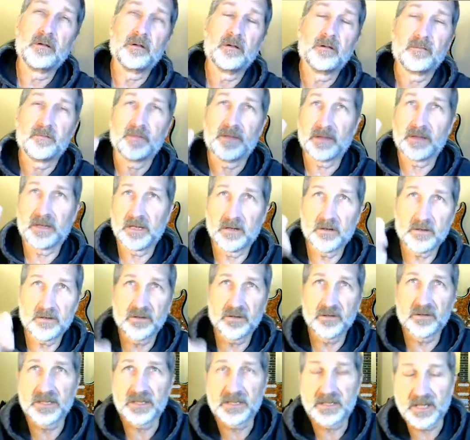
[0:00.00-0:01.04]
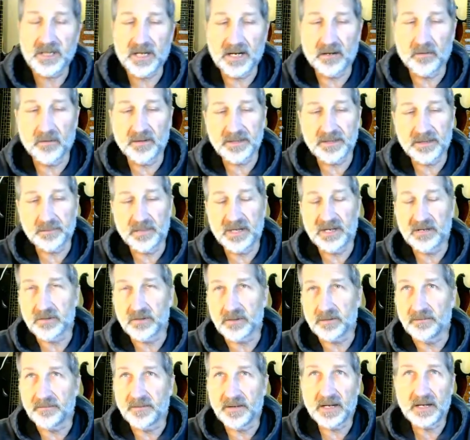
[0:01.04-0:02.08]
the characters decide on what the major
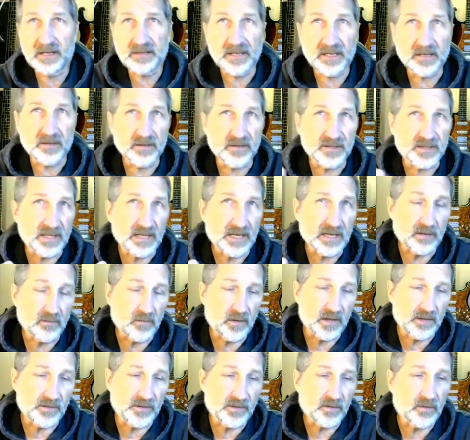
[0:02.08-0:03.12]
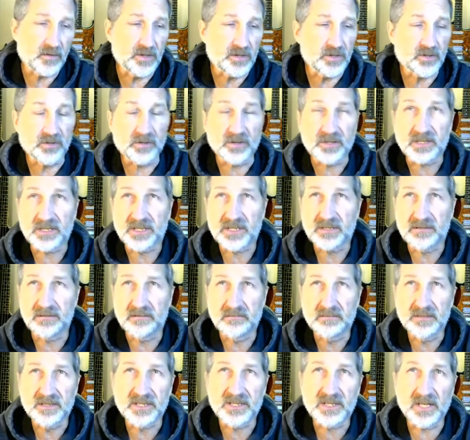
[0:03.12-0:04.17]
effect. They could say, well, the creature is
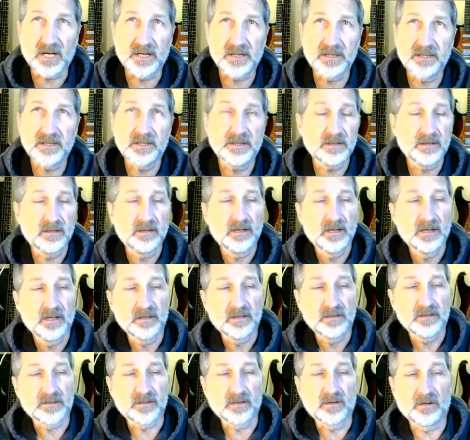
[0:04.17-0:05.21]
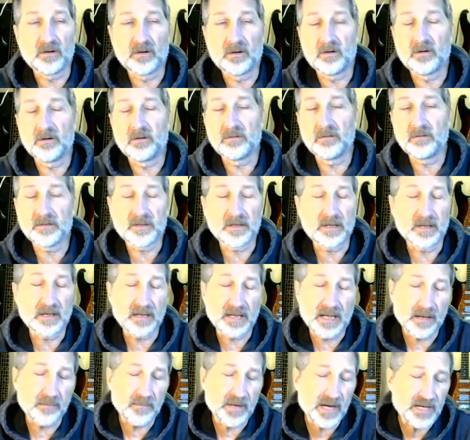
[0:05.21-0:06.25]
stunned. So
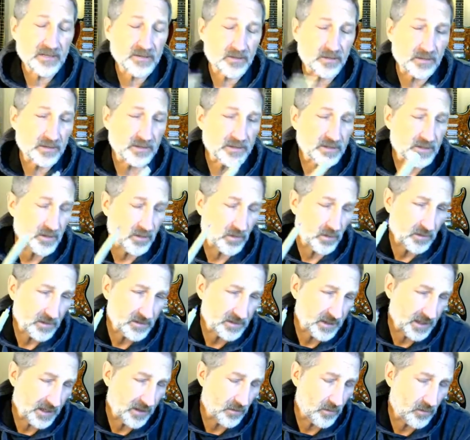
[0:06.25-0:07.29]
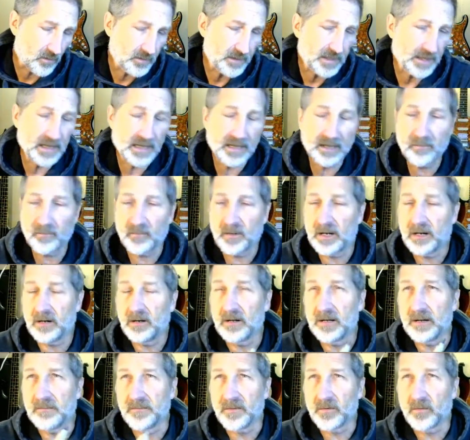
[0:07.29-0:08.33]
Game Master could say, okay, well,
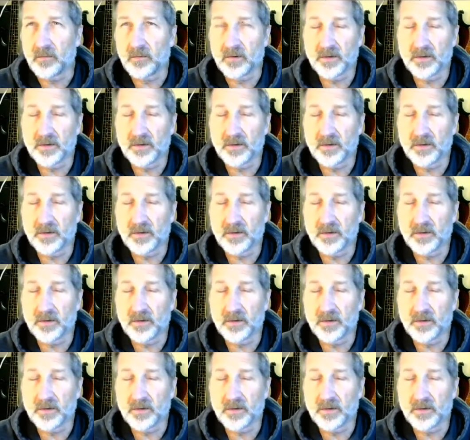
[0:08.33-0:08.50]
if you rolled